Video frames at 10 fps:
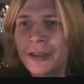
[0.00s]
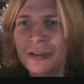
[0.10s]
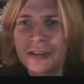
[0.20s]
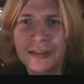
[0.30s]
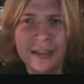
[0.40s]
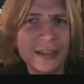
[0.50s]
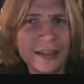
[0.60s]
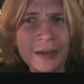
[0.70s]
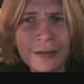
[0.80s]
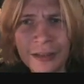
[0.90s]
nose, I said I
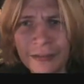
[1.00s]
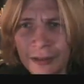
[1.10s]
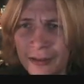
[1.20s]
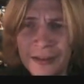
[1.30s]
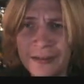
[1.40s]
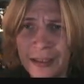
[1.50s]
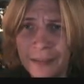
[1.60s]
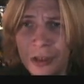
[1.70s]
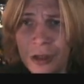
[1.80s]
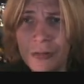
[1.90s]
can't get rid of this
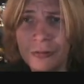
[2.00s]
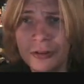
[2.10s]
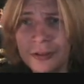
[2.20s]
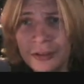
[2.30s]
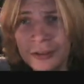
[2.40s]
damn cold.